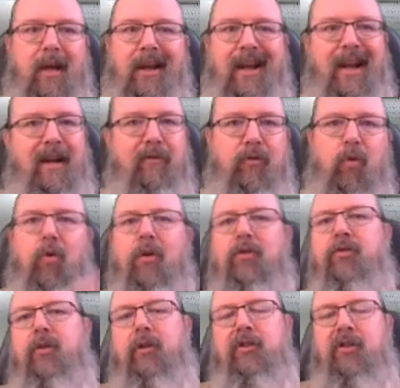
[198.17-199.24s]
And of course,
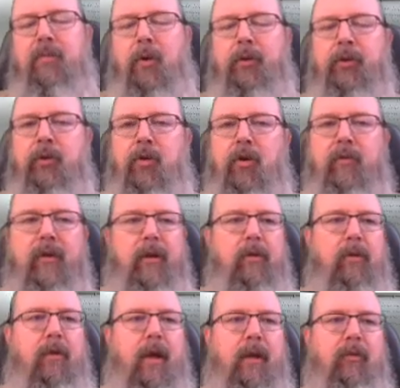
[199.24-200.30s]
there is a multitude of other
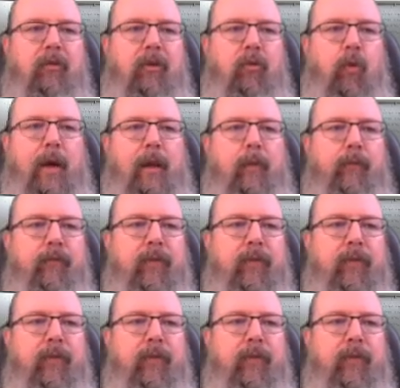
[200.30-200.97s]
things as well.